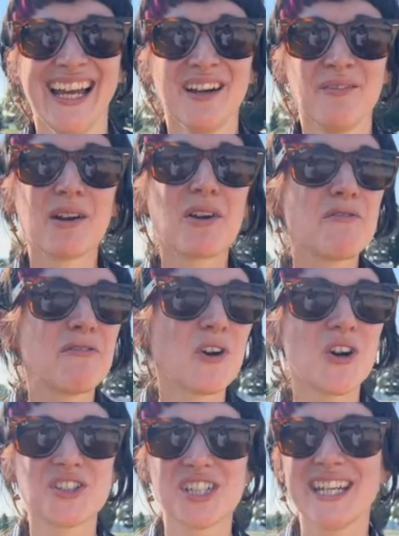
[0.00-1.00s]
We're on
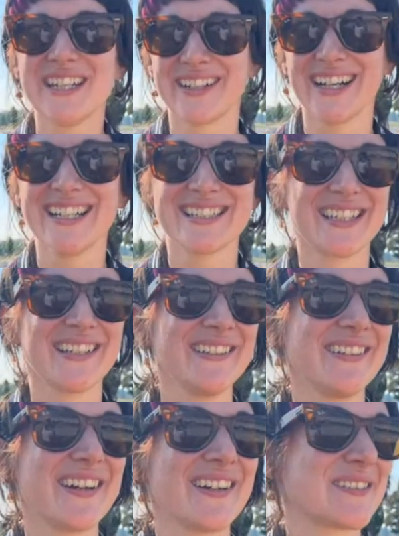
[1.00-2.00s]
4G, right? So who
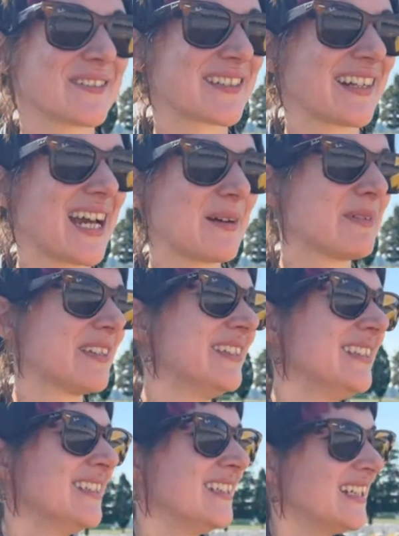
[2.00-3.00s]
knows what's going to happen.
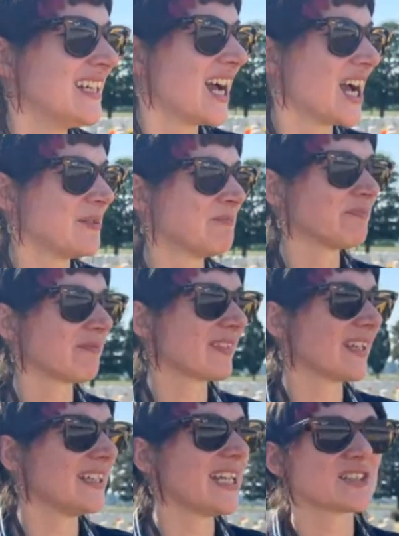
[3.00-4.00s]

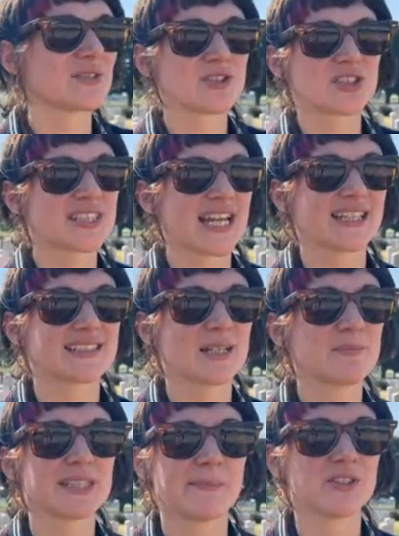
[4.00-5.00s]
Yes, I was just saying
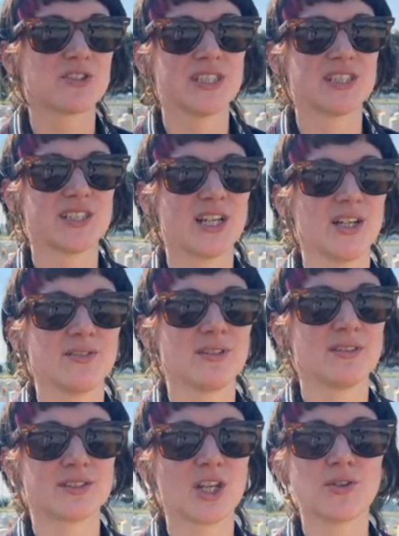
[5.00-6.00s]
some cemeteries,
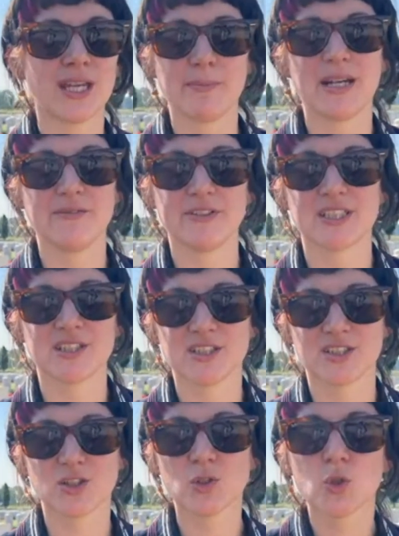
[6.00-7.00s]
don't get many
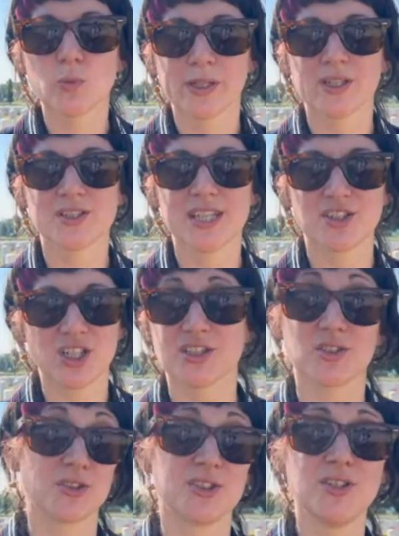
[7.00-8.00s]
visitors at all because they're just
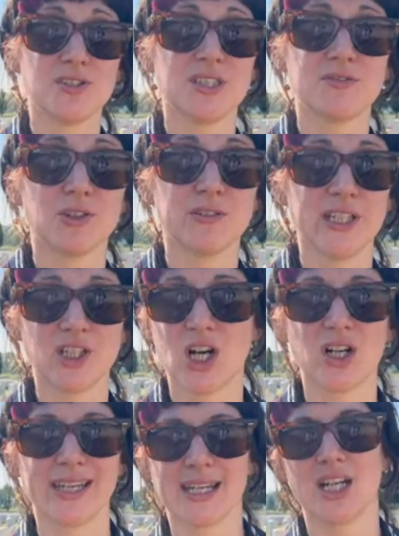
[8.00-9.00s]
not suited for it. You
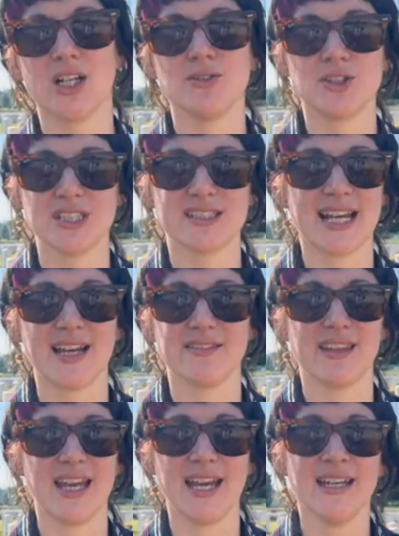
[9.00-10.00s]
can't get coaches down
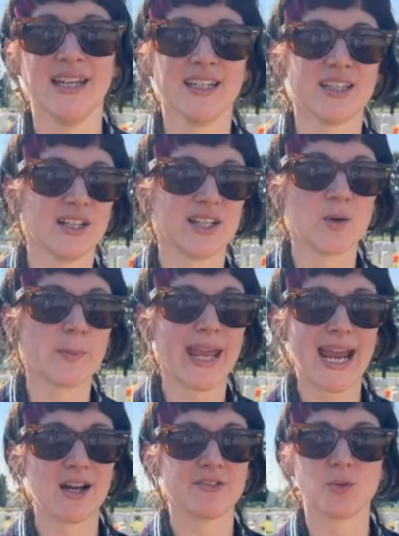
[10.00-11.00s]
there. They're a bit
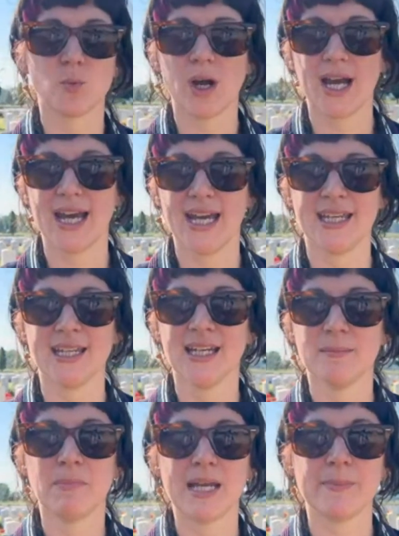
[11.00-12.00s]
out of the way.
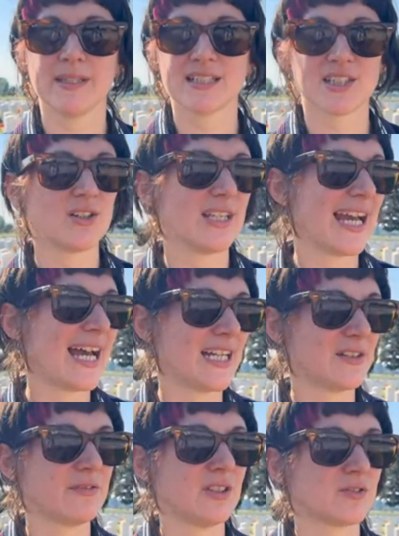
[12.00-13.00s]
Maybe there's only a
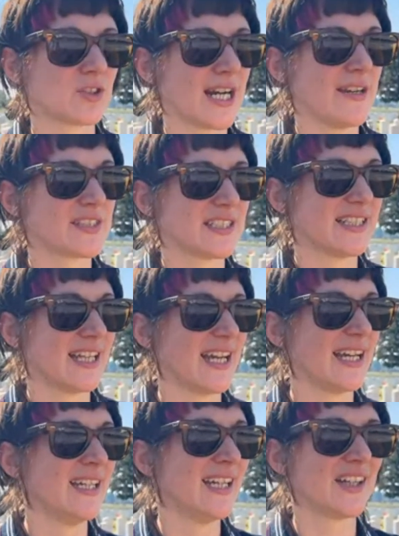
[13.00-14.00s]
handful of graves in
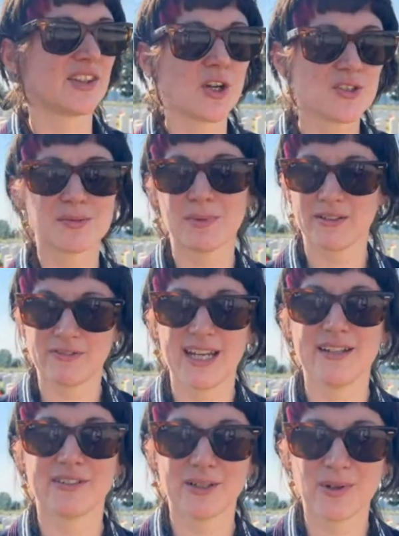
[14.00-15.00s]
there. Those are my
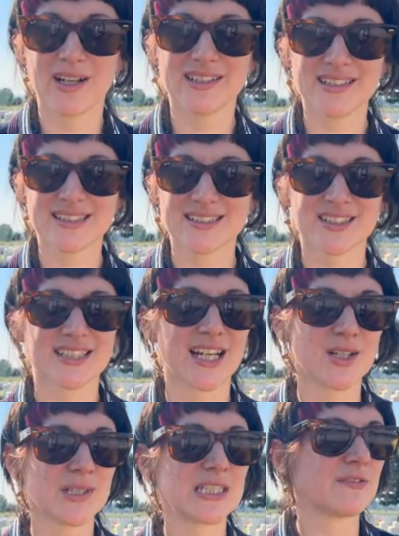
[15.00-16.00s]
favourite ones because
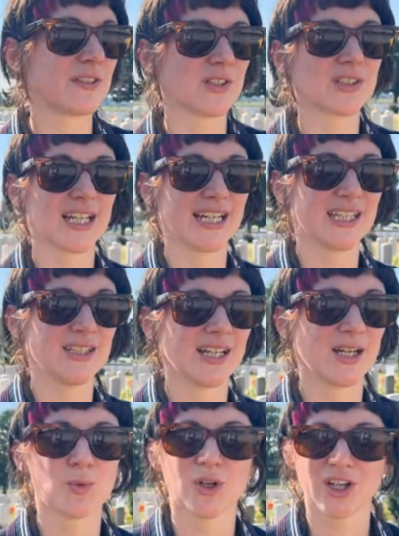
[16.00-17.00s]
I always feel like
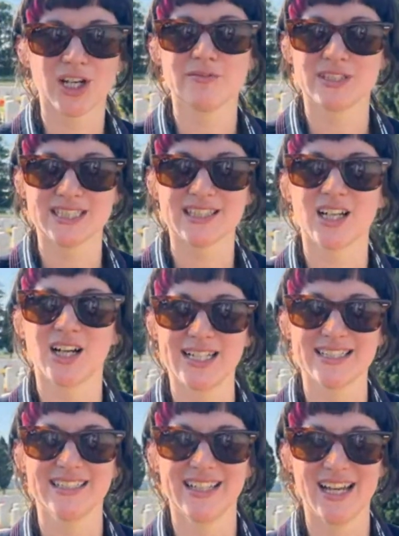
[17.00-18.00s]
I want to go visit the
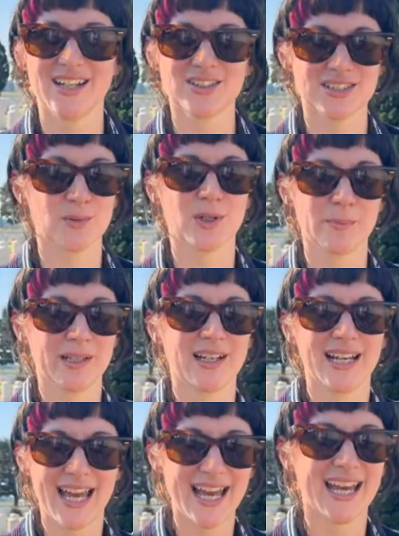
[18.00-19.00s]
guys in there because I want to be
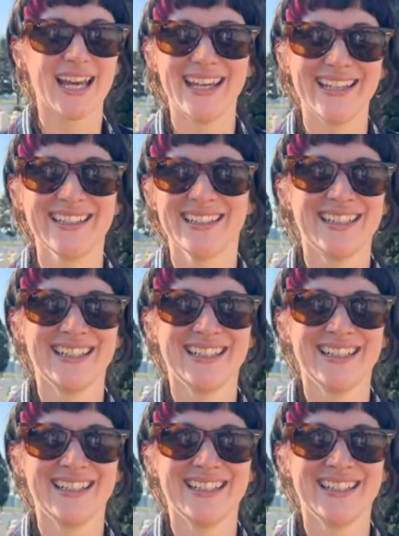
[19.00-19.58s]
like, hey,